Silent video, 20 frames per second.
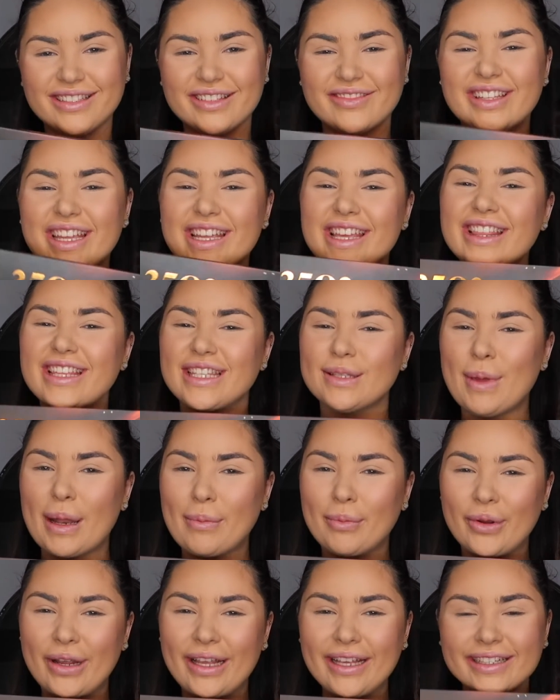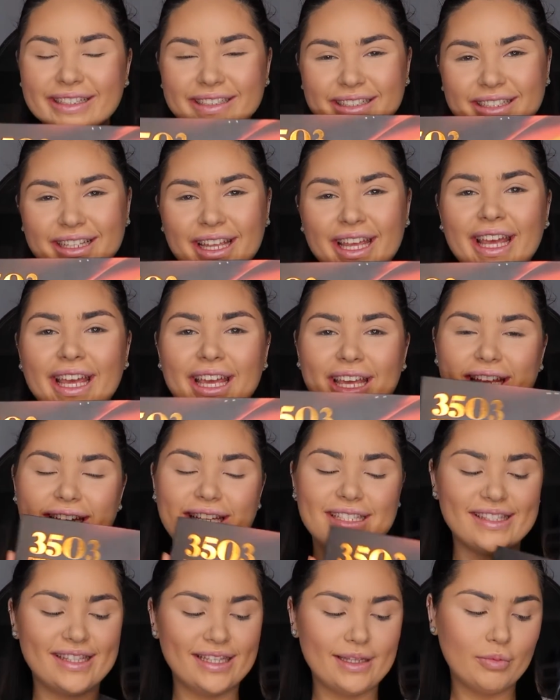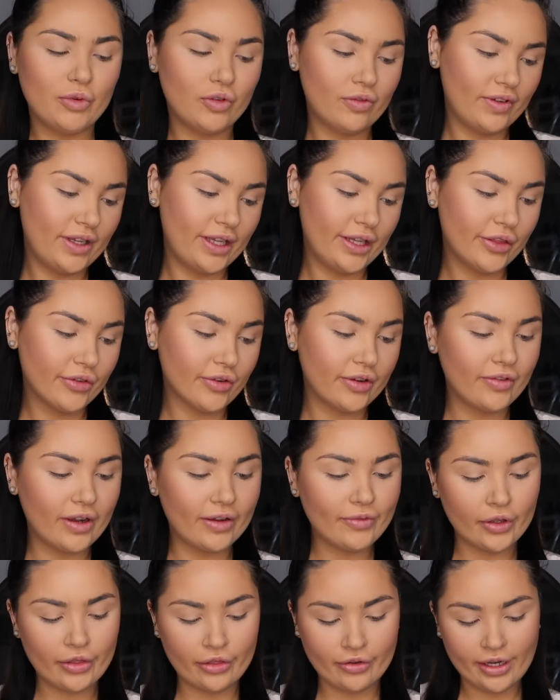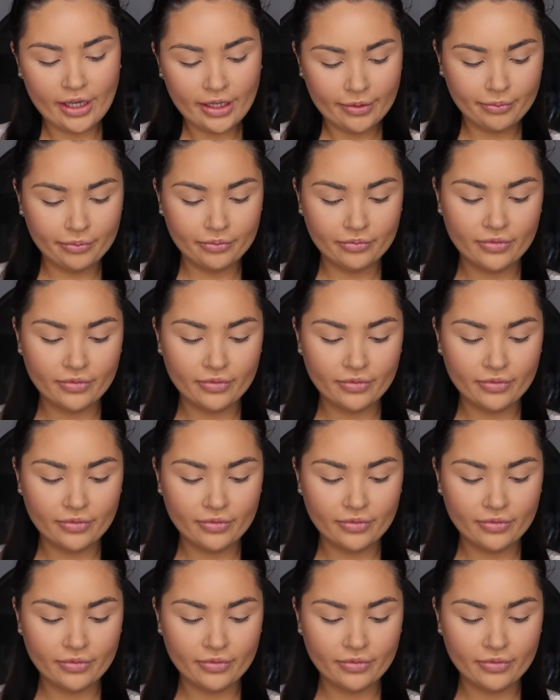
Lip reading: I'm taking this bad boy. It is the Morphe 3503